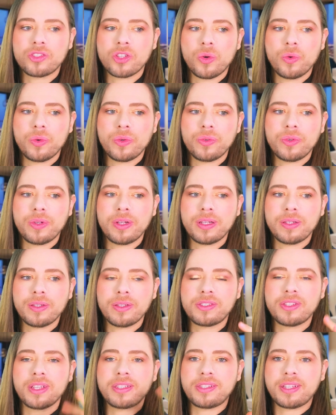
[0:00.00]
So
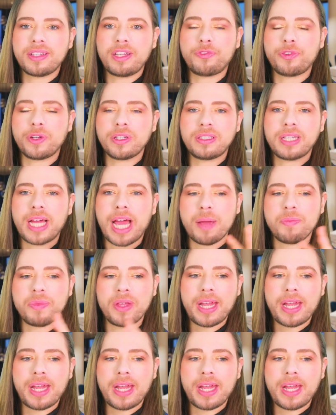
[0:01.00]
it's, it's a different time.